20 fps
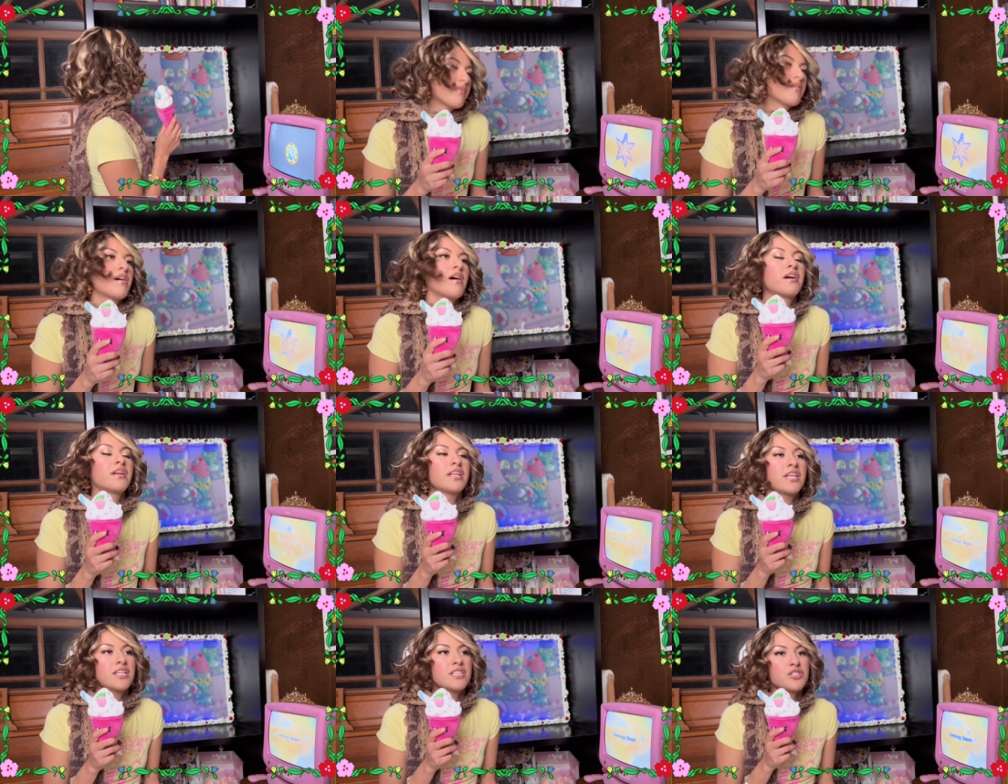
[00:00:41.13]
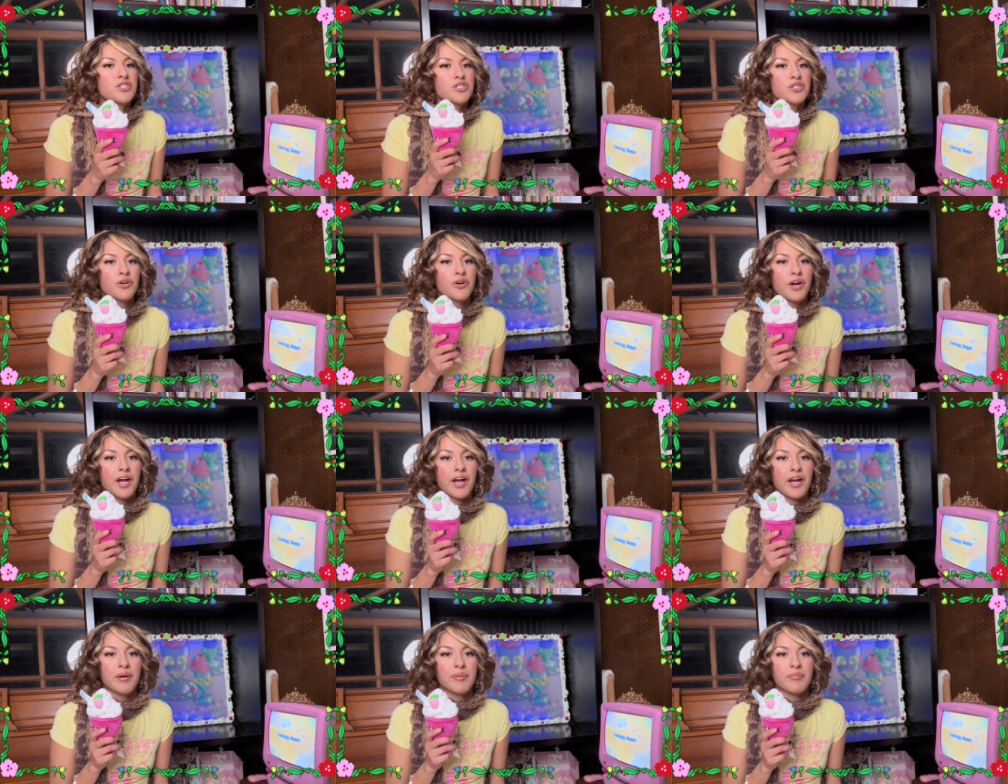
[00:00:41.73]
On
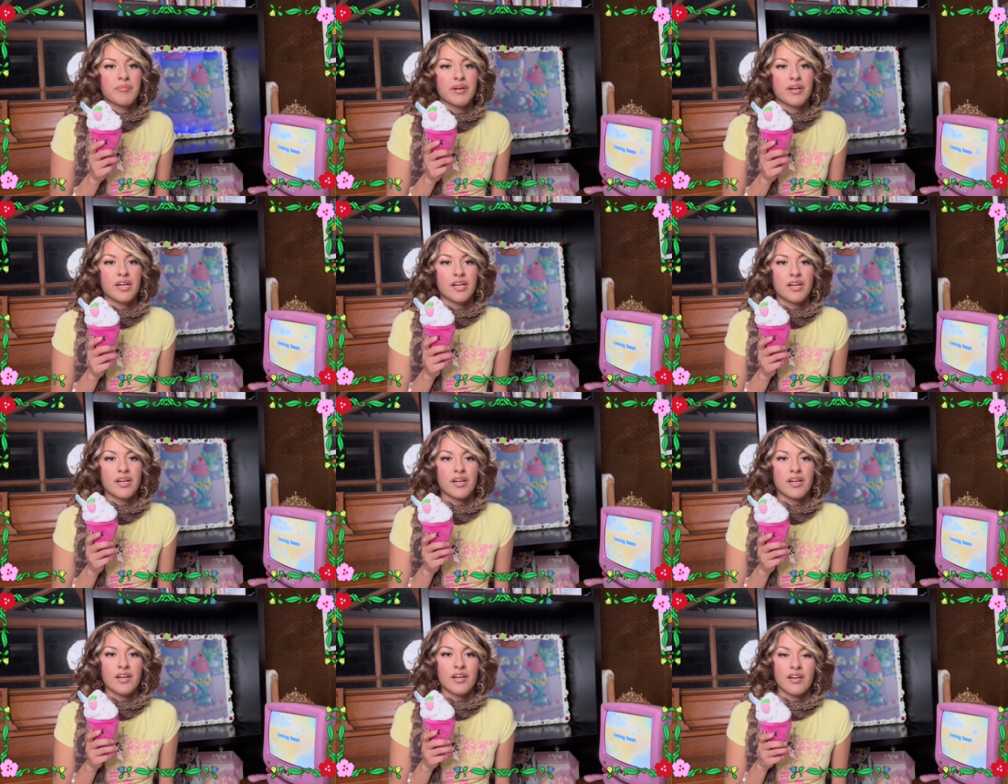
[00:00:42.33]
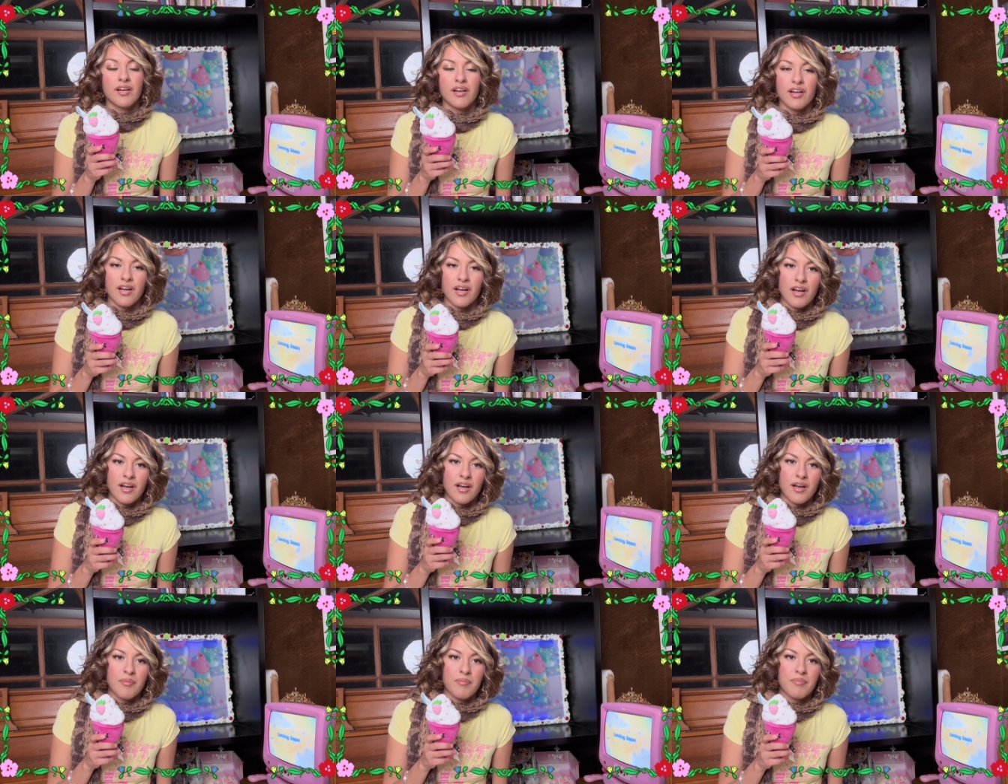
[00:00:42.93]
Instagram,
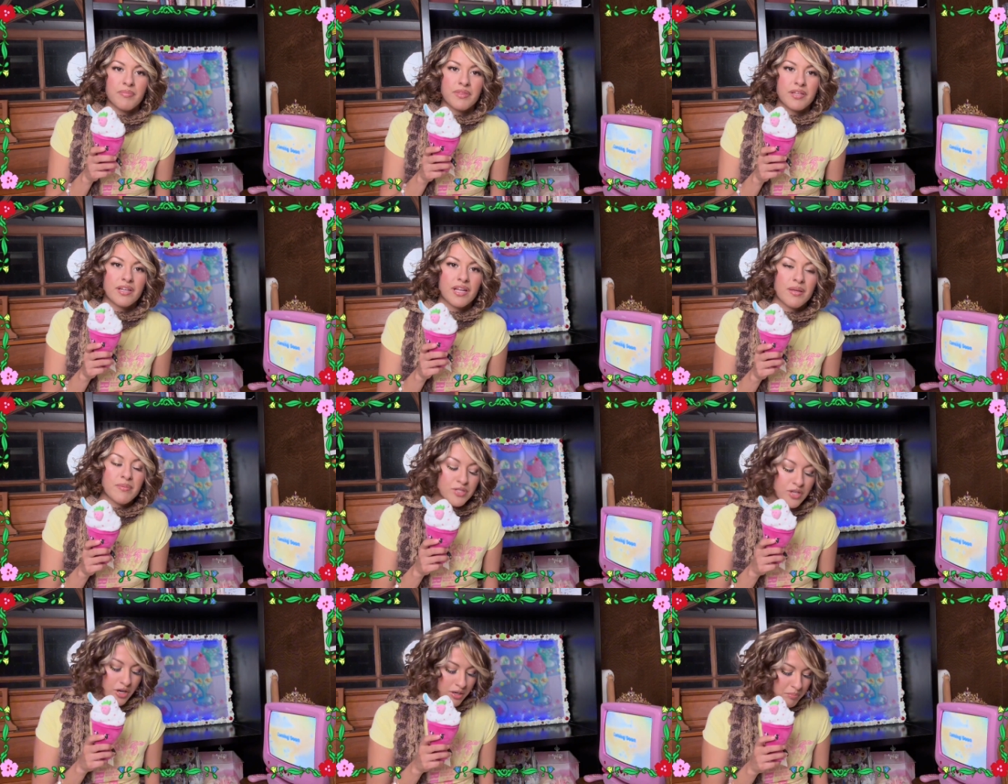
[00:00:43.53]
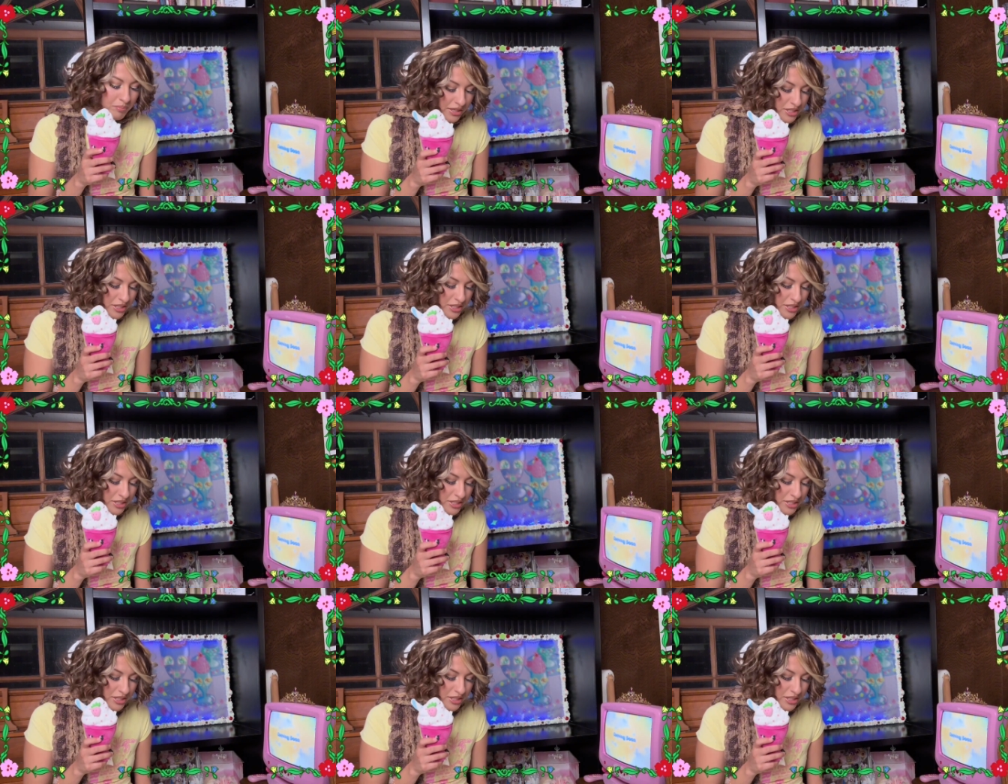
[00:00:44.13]
their name's Art by